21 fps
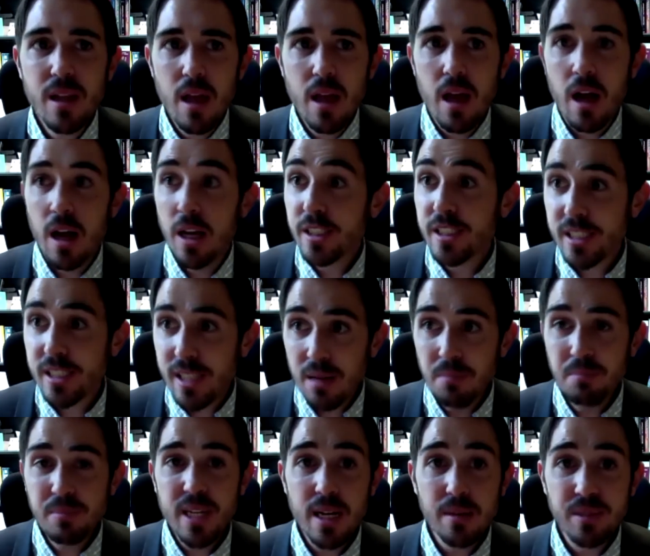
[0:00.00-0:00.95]
uh,
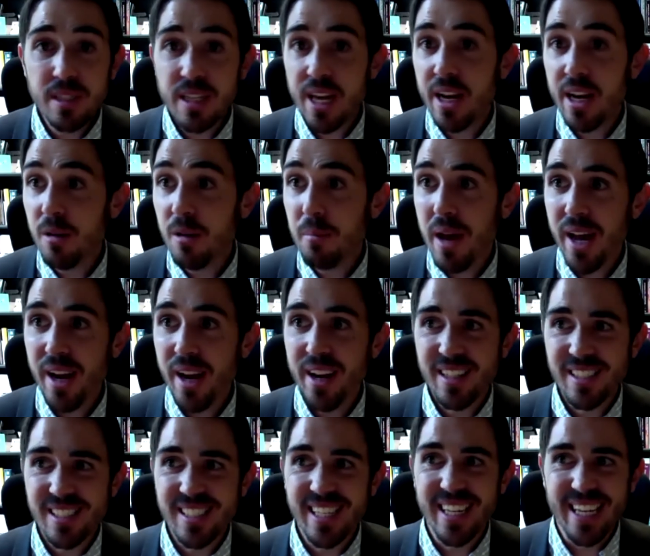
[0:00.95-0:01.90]
sometimes you get into bed and
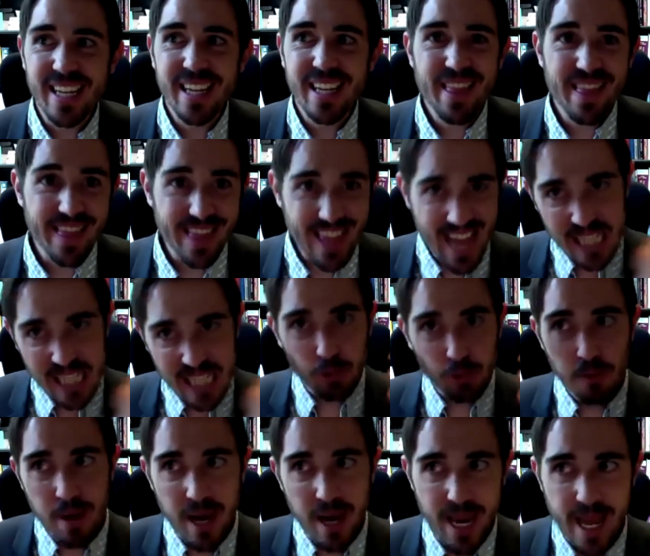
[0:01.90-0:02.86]
it's like, that's when
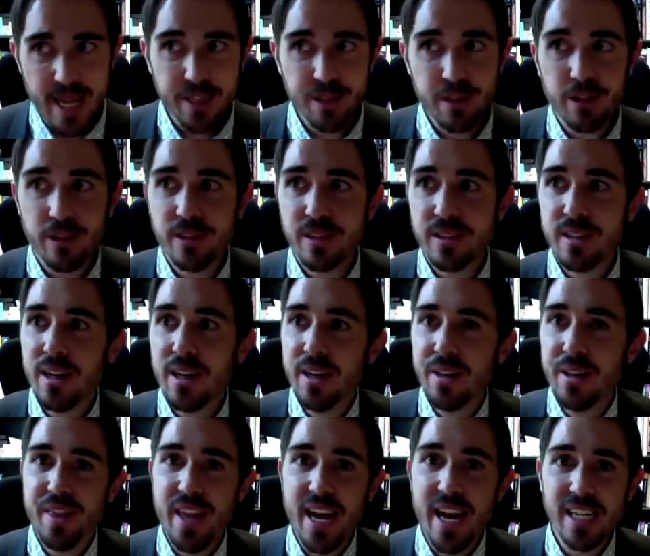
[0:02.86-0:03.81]
my head turns on.
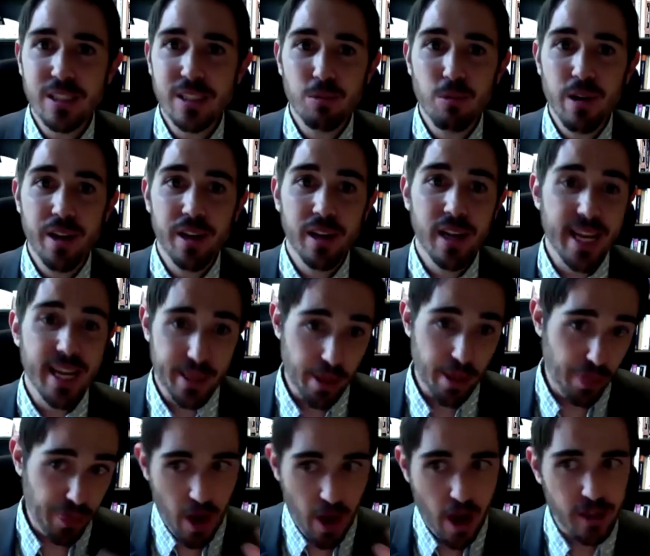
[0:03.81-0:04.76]
That's when like the
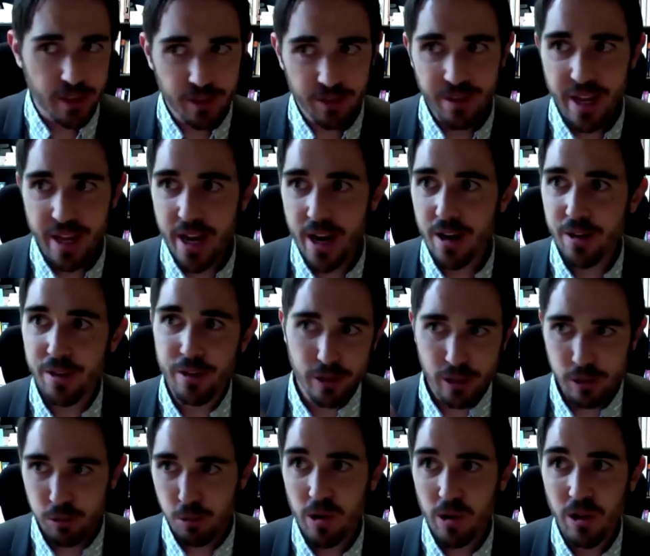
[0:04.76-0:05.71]
thoughts are there, they're
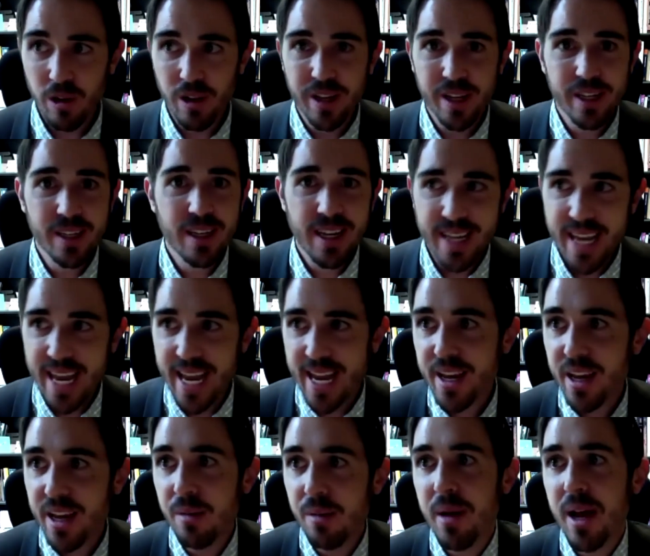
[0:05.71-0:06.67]
swirling, I can't
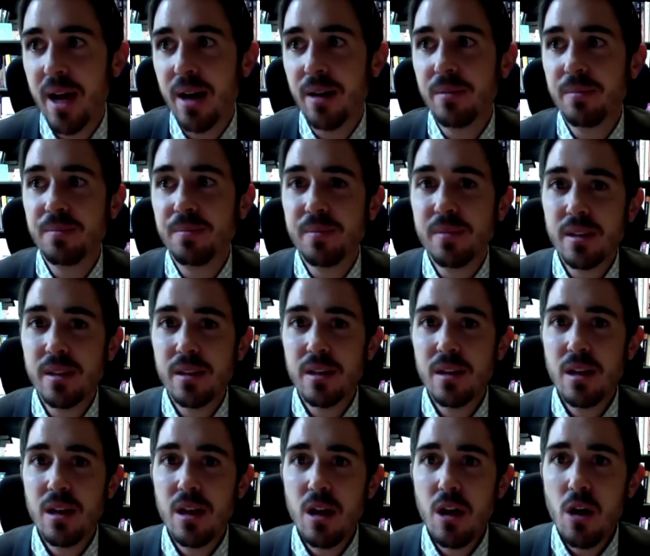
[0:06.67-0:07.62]
get them out.
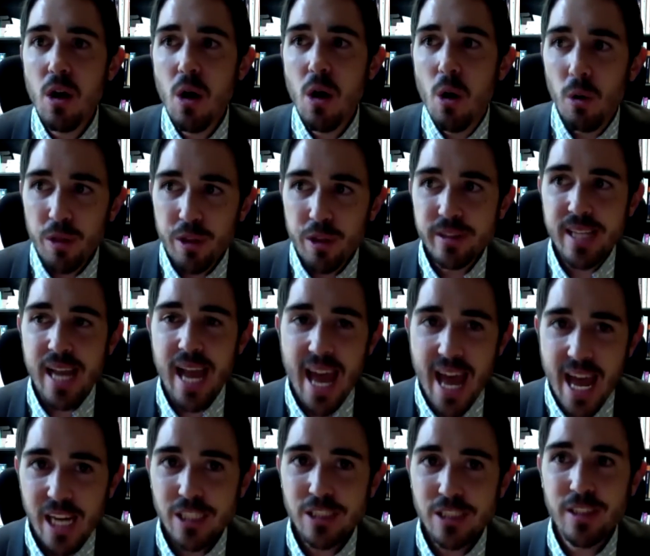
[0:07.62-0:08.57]
Well, there's
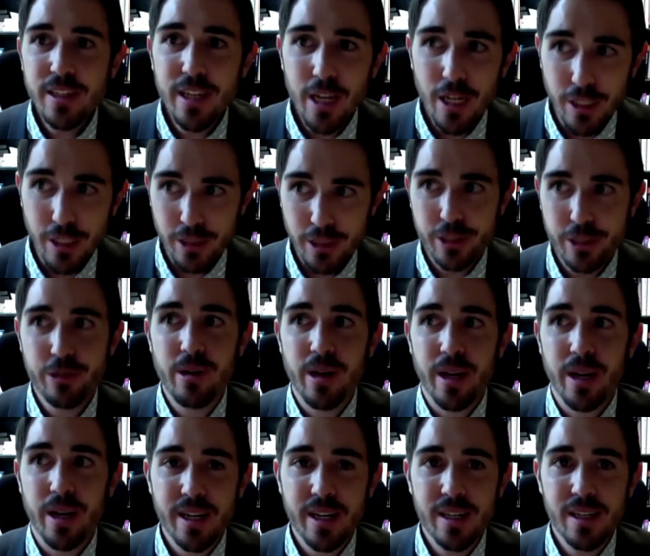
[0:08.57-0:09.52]
actually a
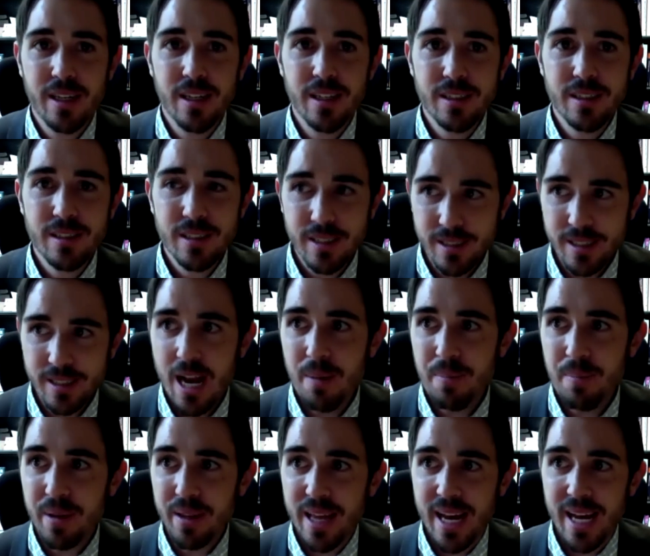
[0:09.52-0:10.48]
trick to
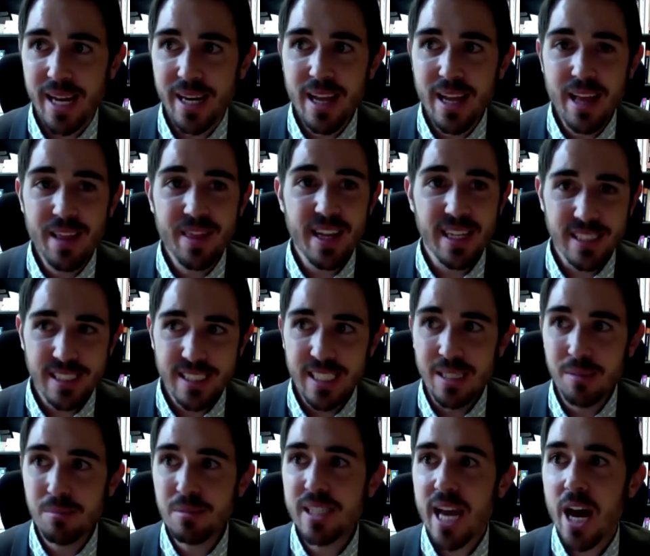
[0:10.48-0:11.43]
stopping that that
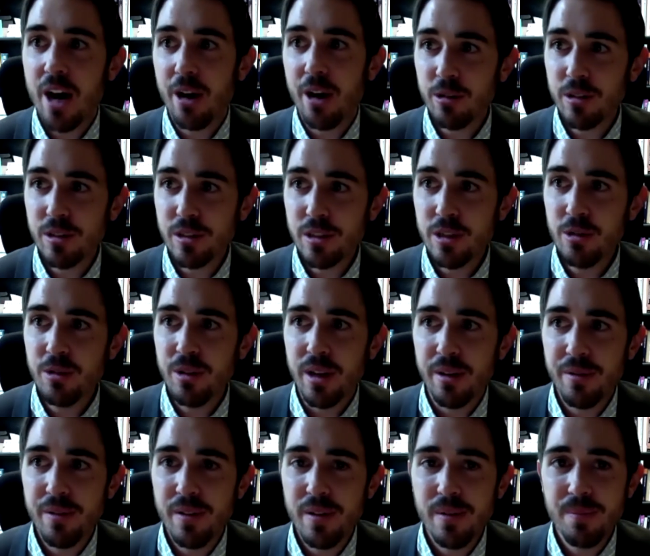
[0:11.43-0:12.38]
seems counterintuitive.
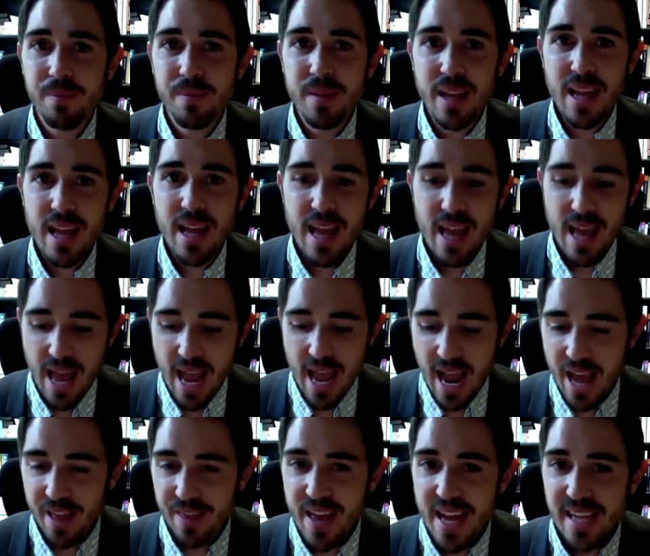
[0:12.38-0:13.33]

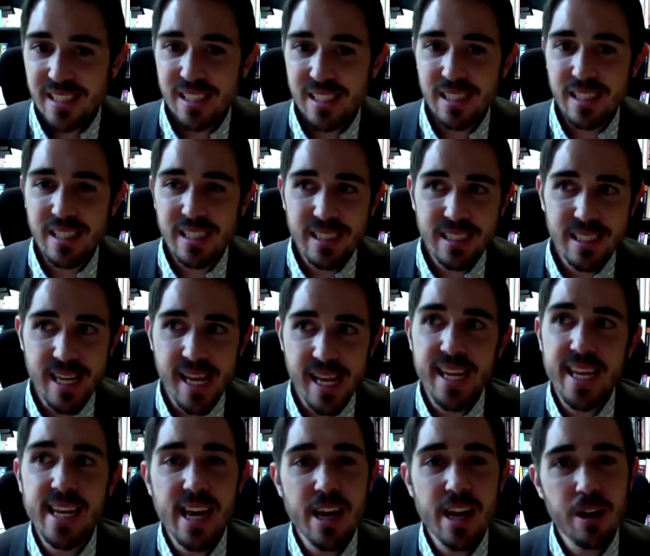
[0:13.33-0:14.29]
And that's
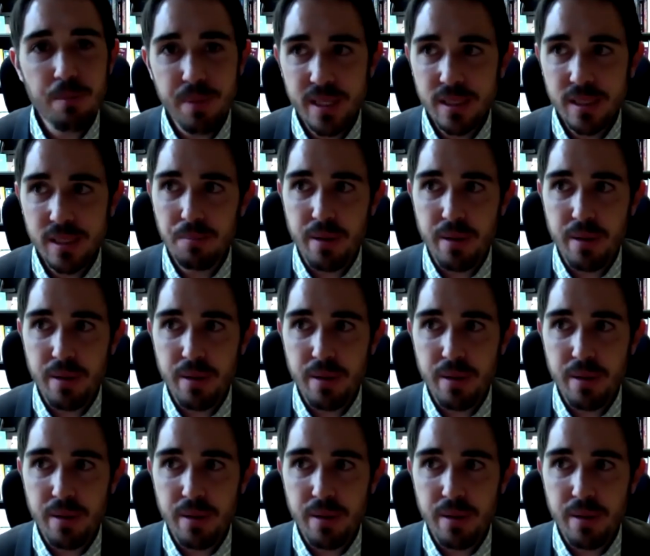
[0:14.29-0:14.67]
taking out a piece of